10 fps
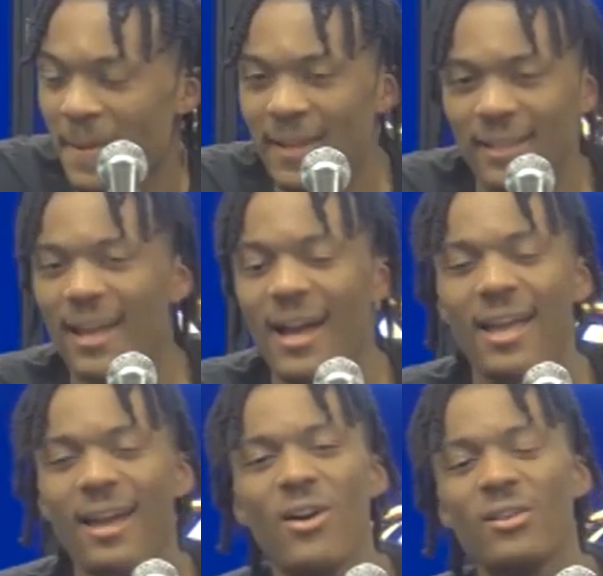Nah,
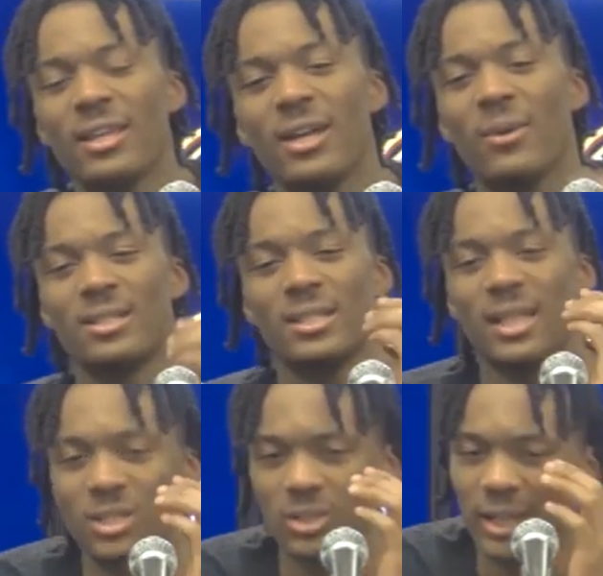I don't think it was
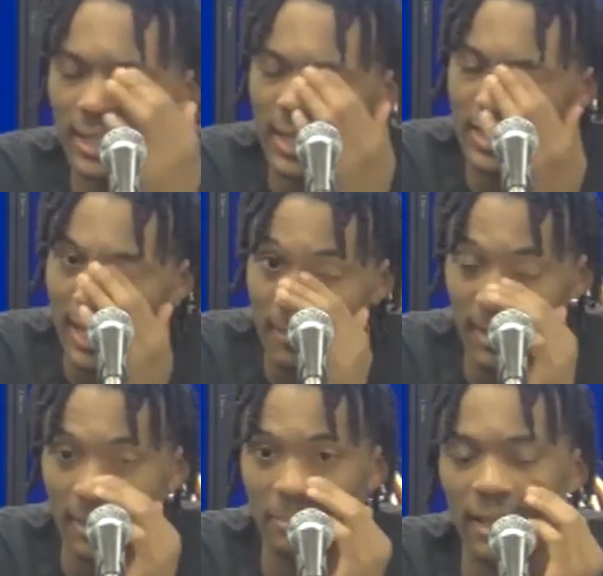intentional. I think he tried to
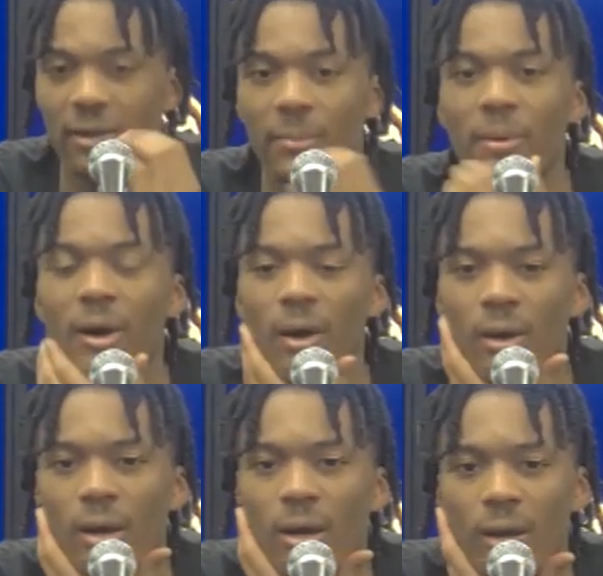make a play on the
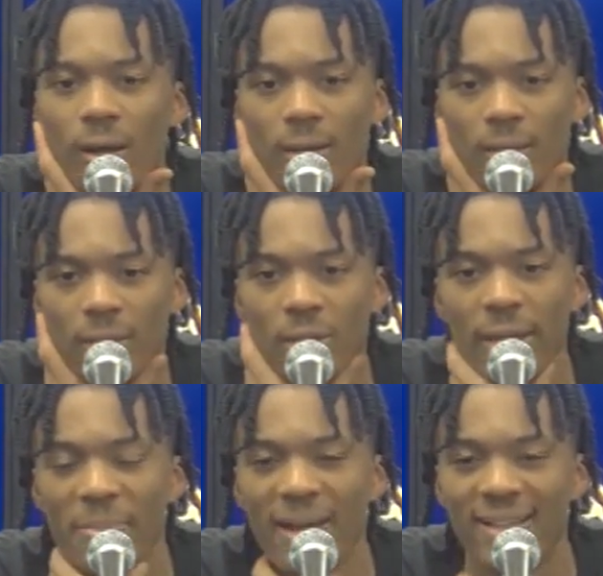ball. Uh, you know, he
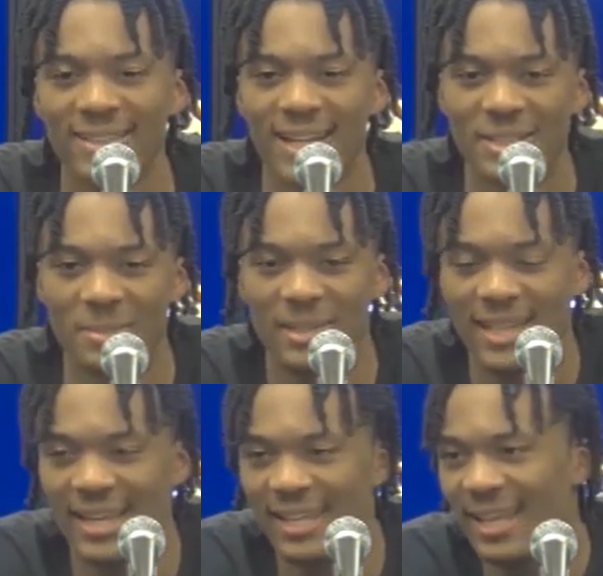apologized to me.
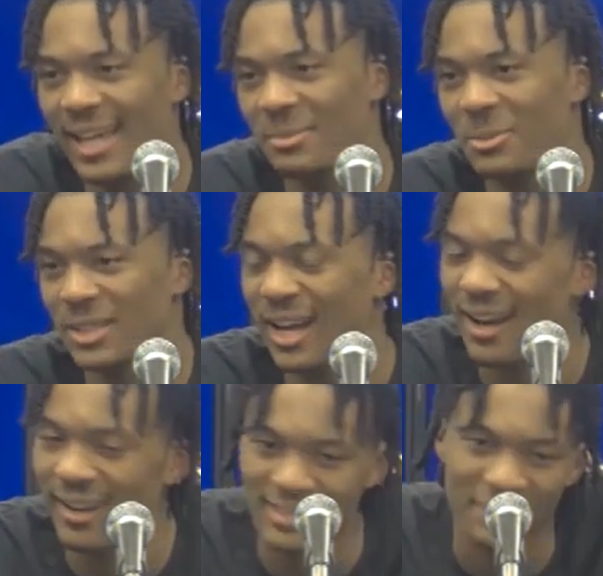He asked me, "Was I
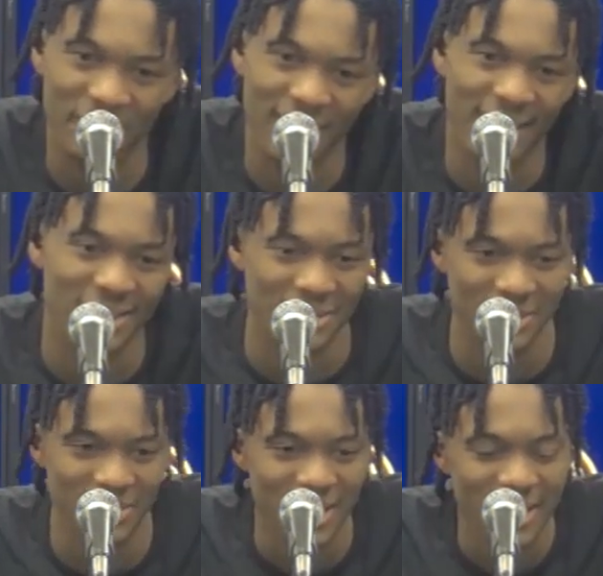alright?" Stuff like that.
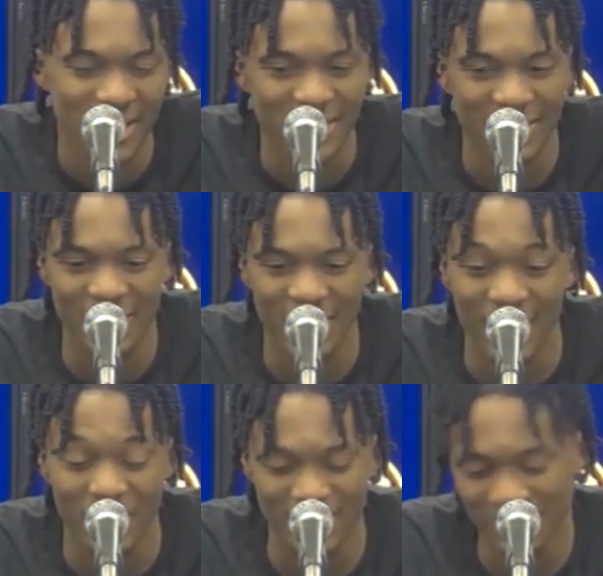So, you know, I
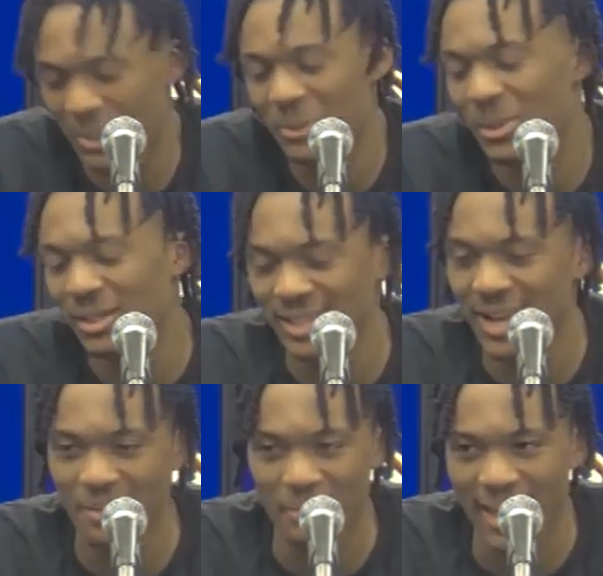was well, I was
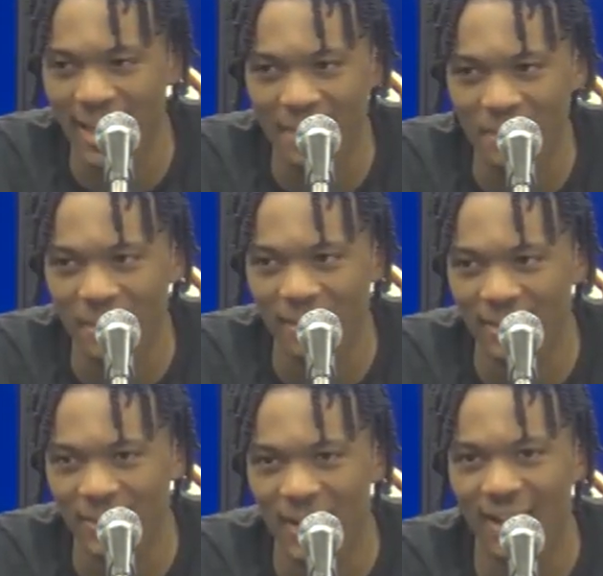kind of mad, but
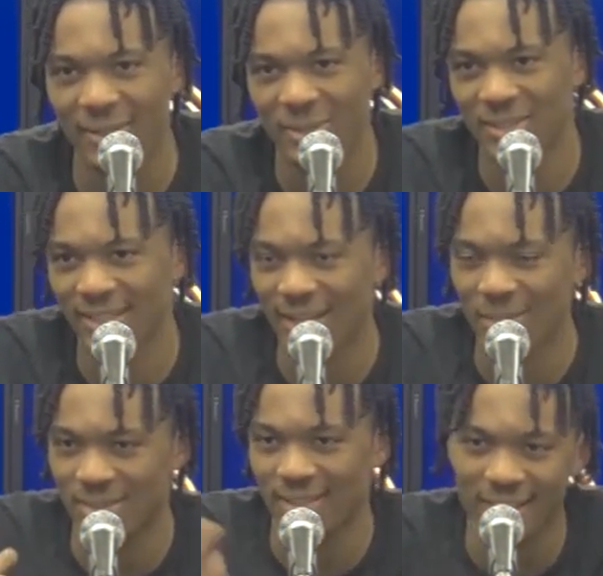you know, I understand that
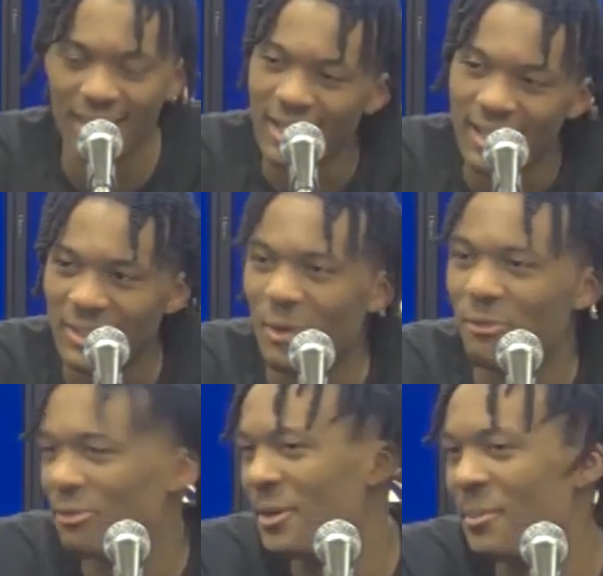was, you know, a
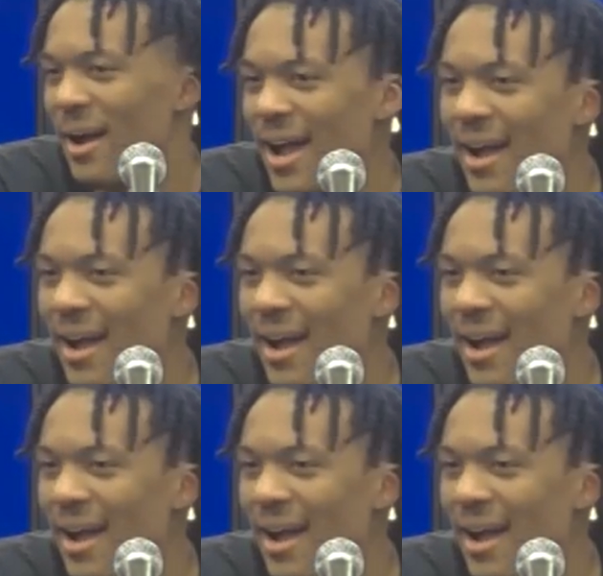friend of mine.